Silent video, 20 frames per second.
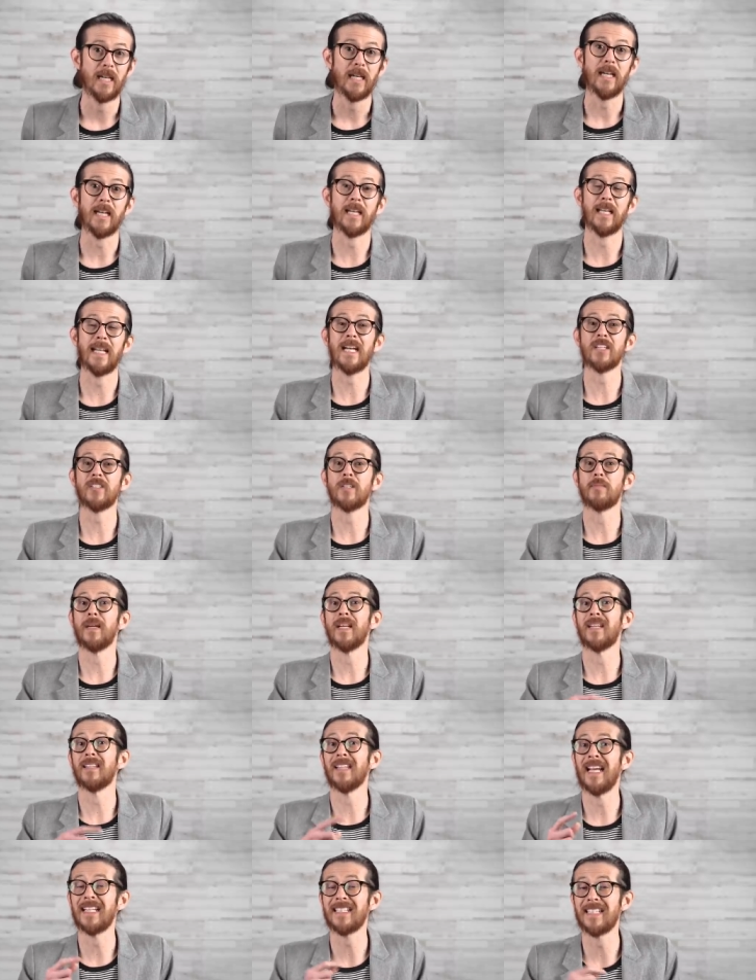It can actually
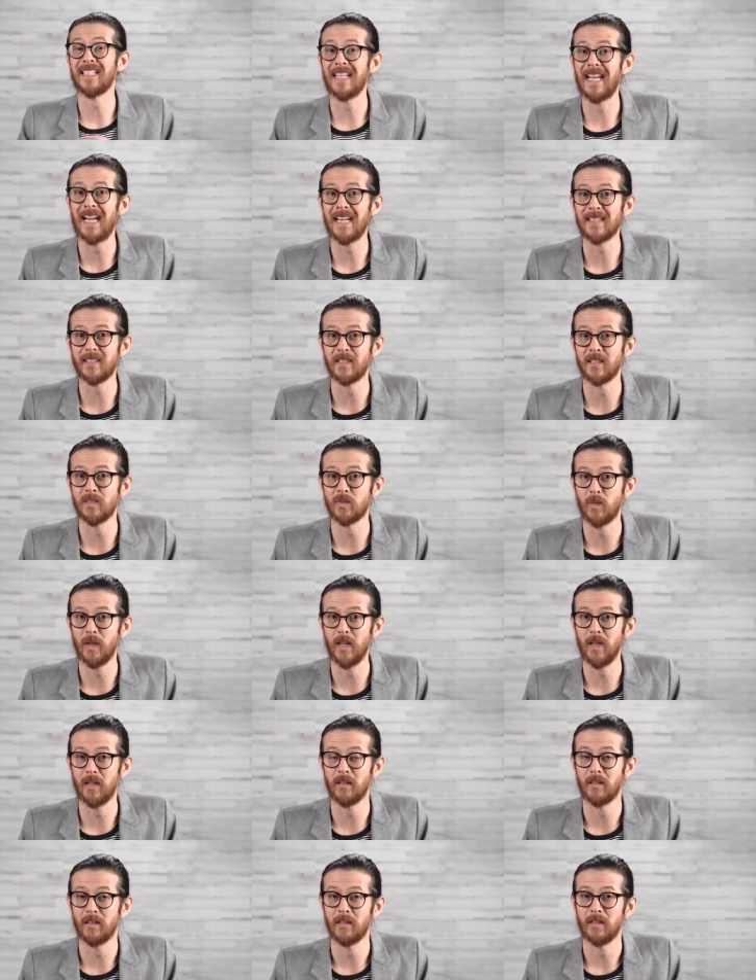make lactic acid as
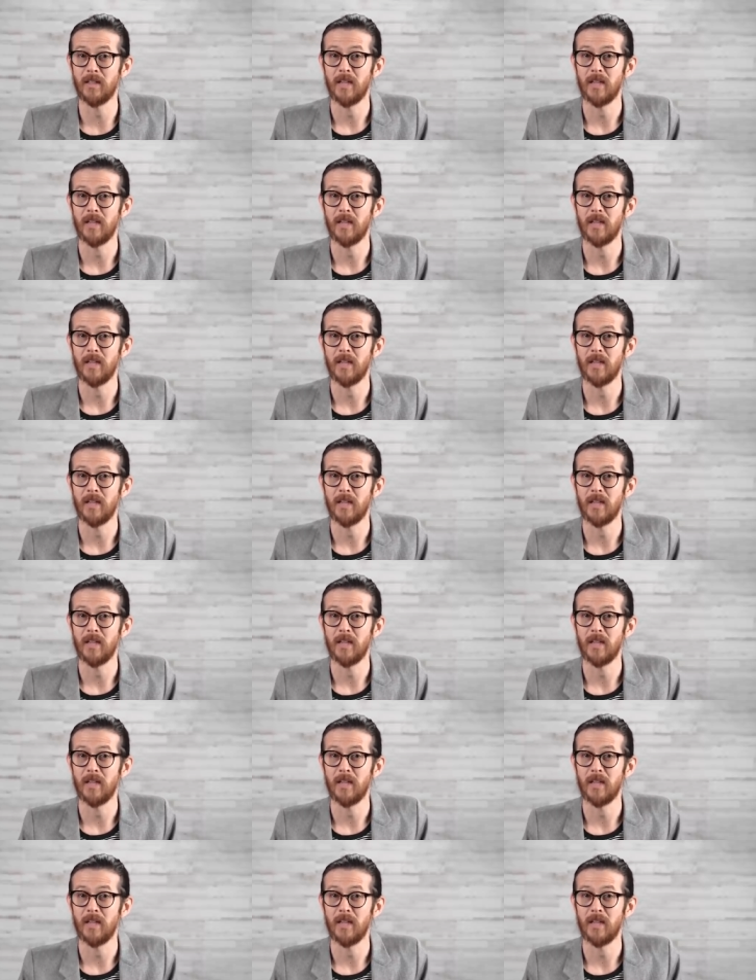well.